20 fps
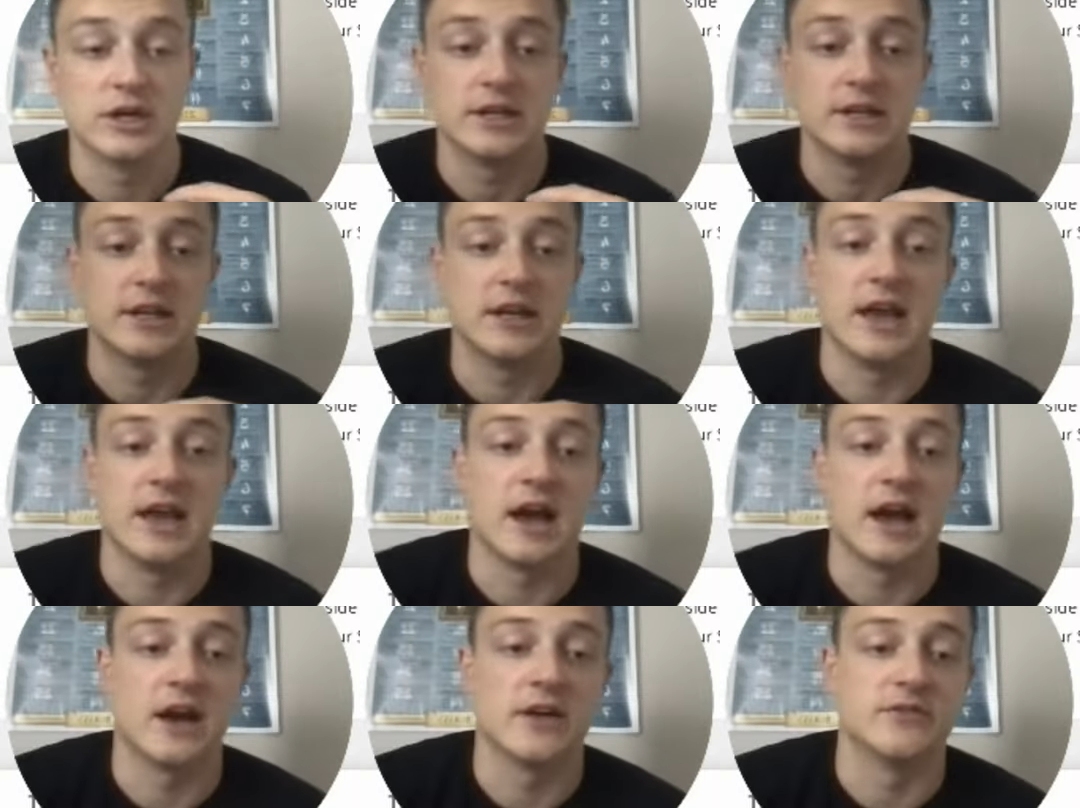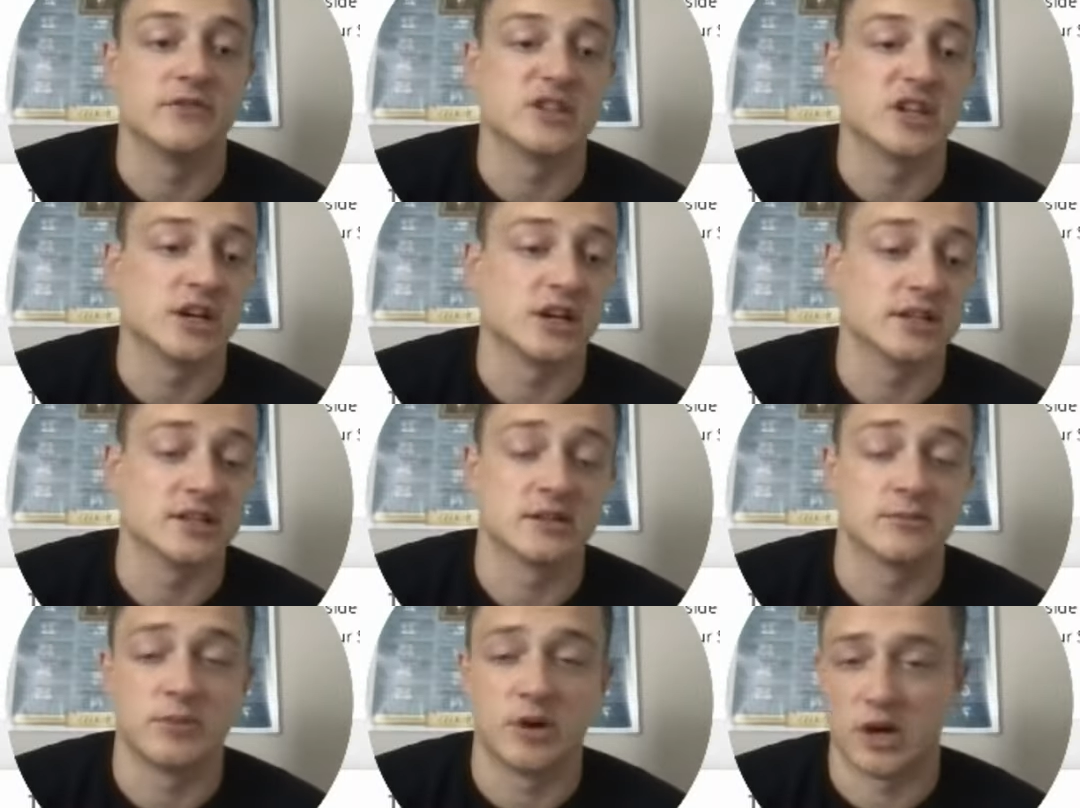They have
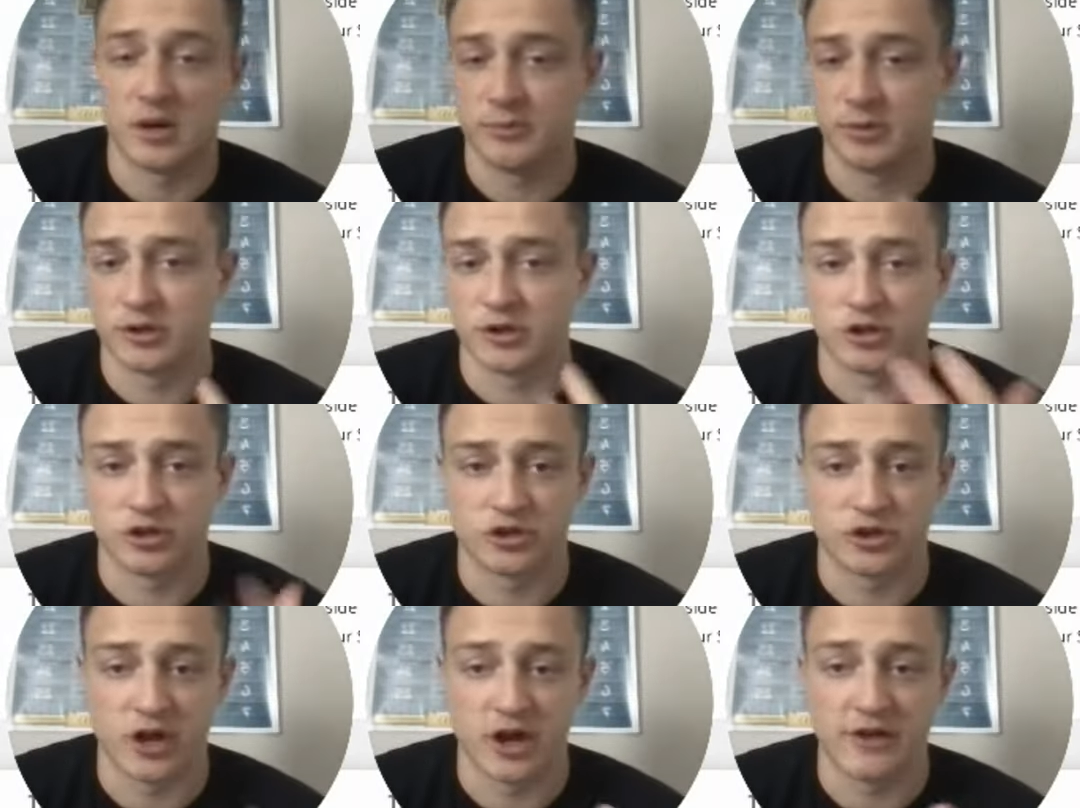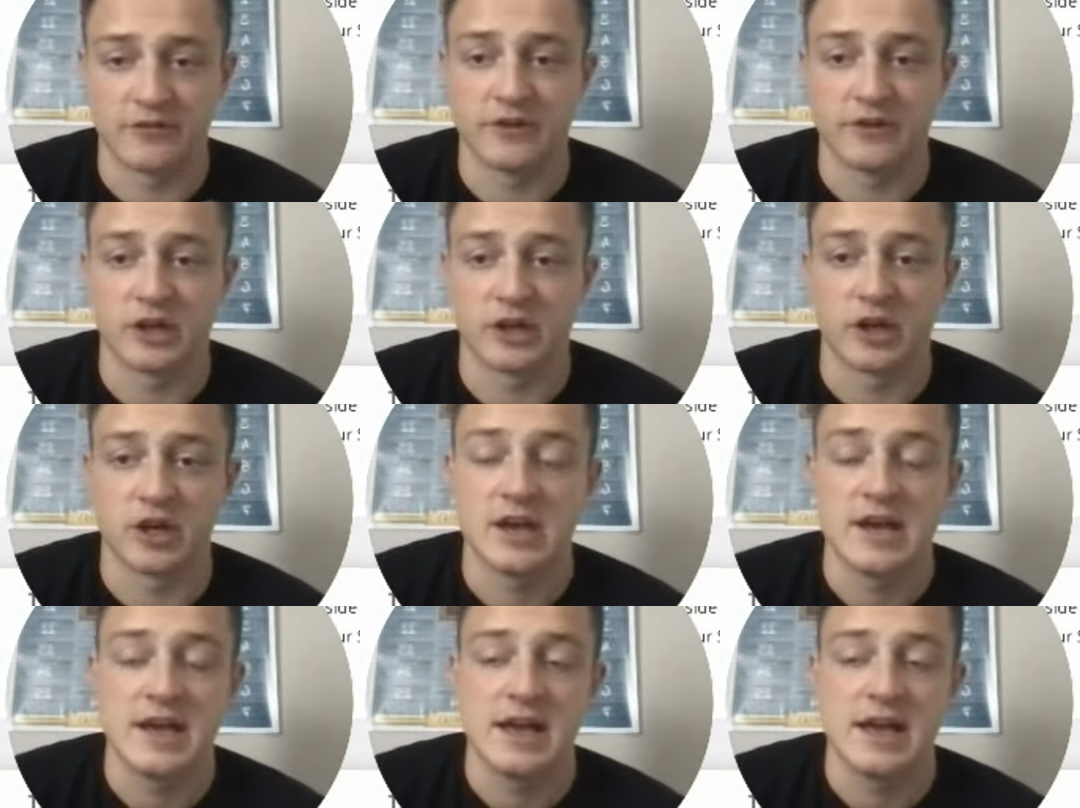tons of pop under traffic.